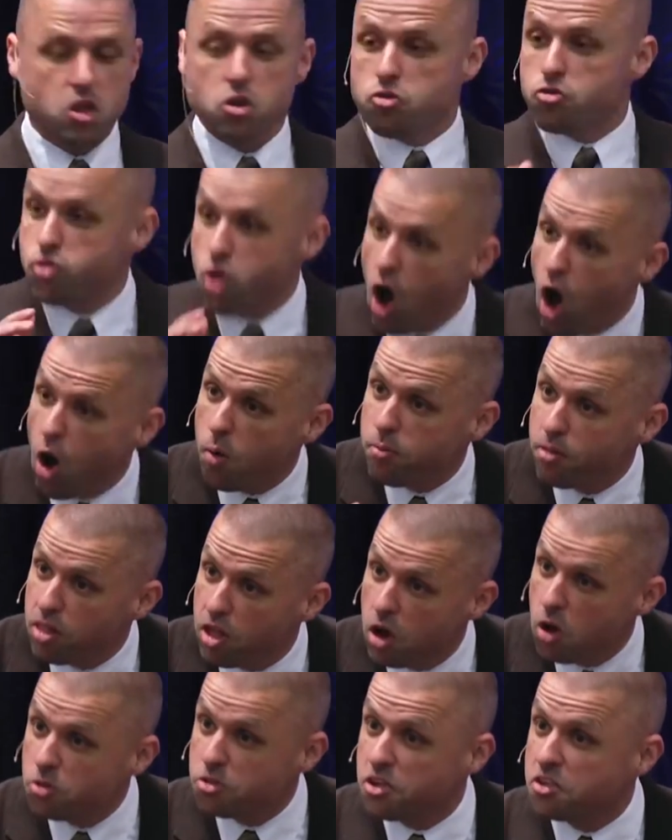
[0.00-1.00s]
Job
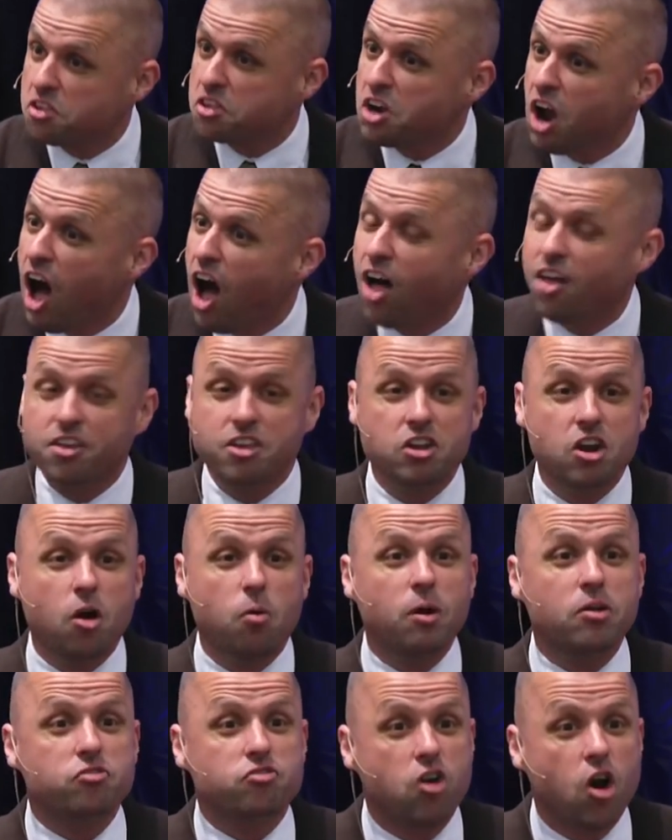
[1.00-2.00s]
loses it all, and you know
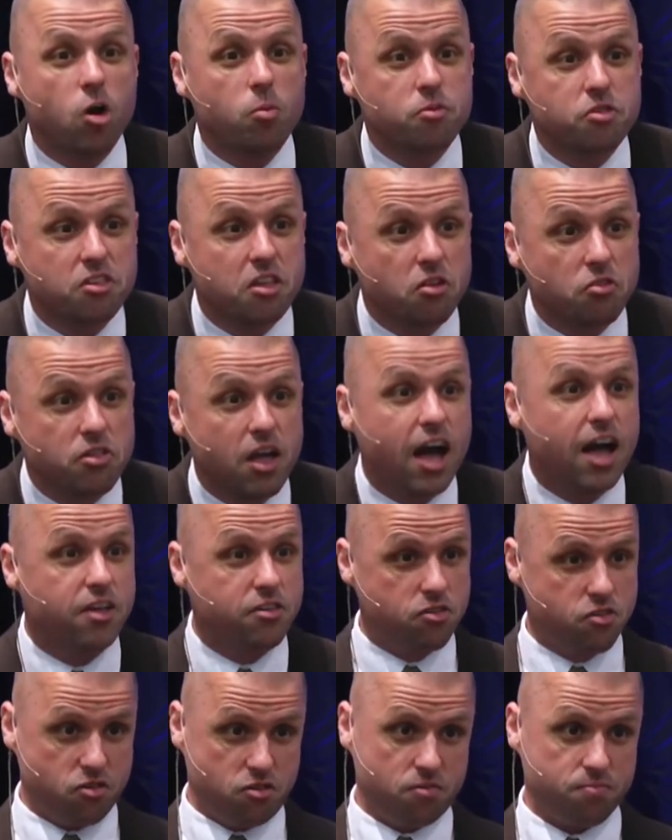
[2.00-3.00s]
what Job still
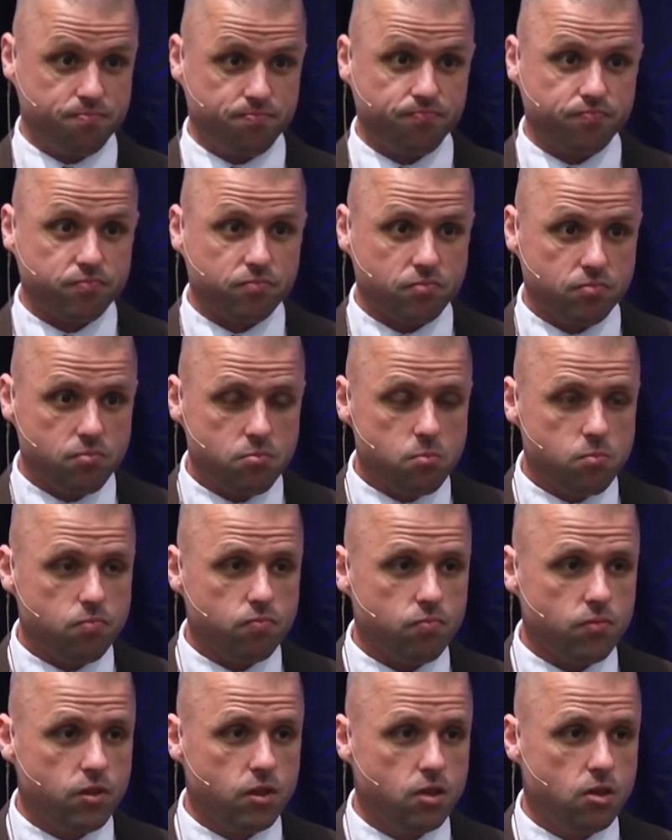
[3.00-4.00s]
does?
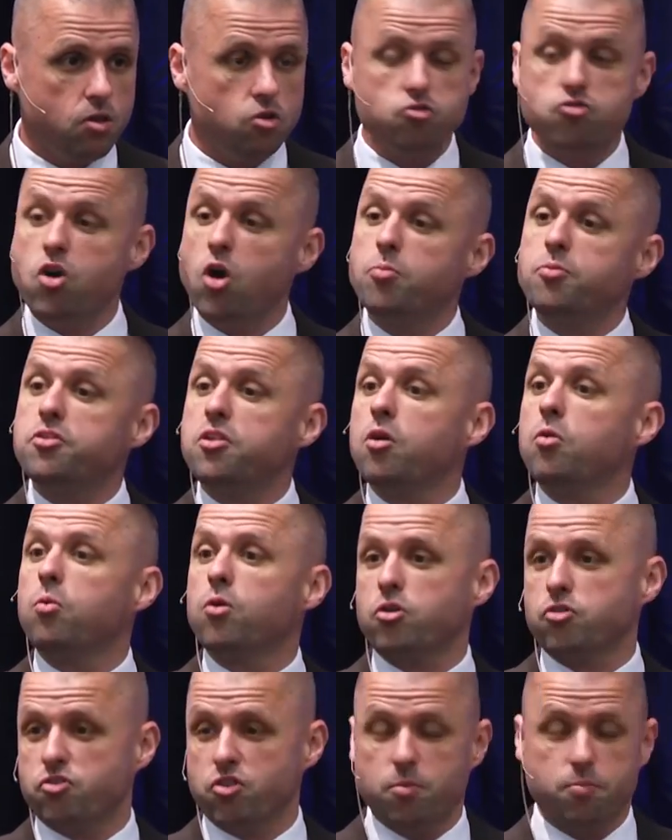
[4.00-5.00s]
Job still
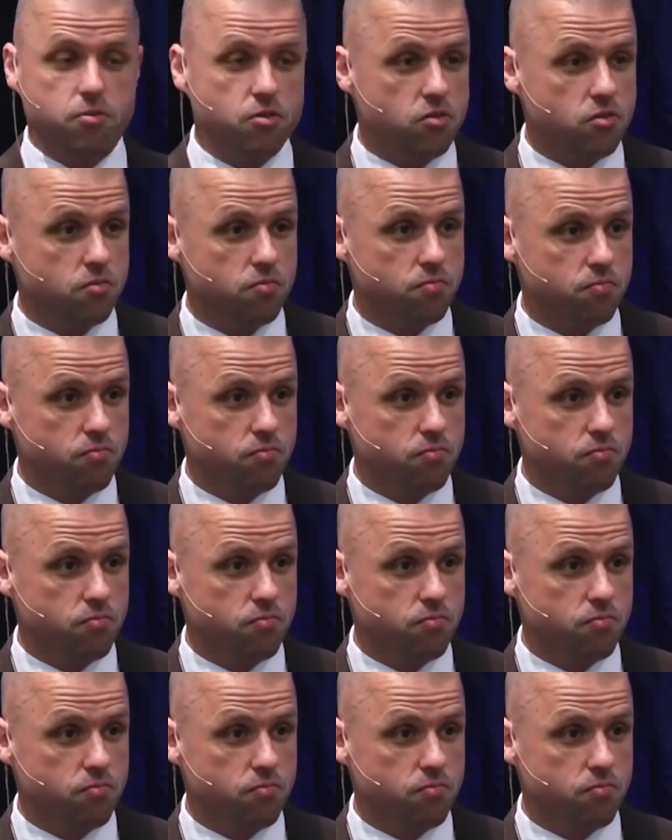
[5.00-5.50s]
worships.